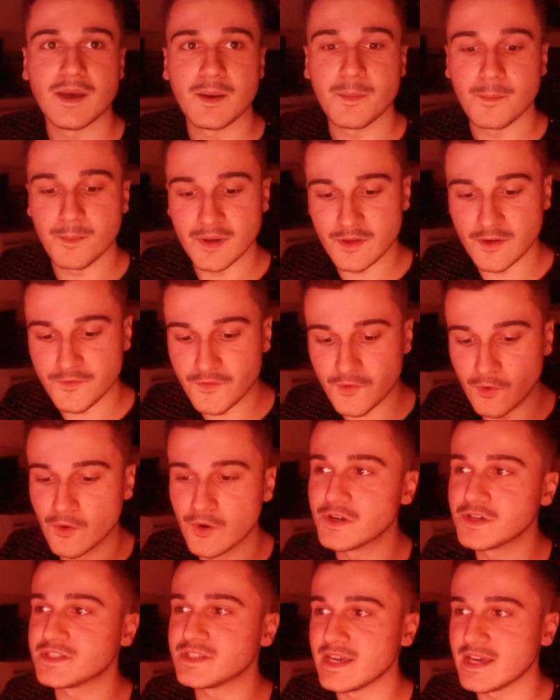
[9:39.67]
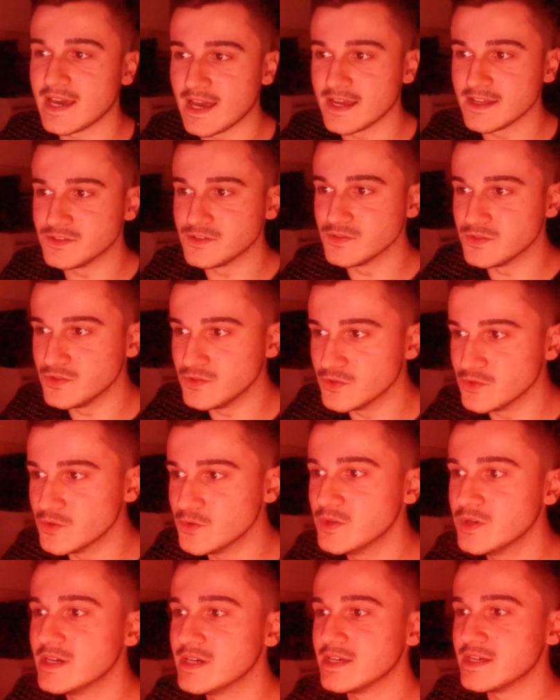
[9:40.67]
But of course they had to do
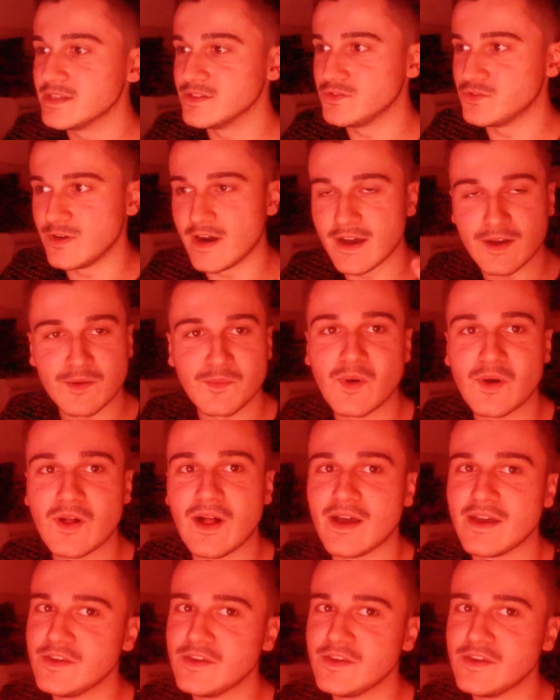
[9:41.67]
Dragon Ball.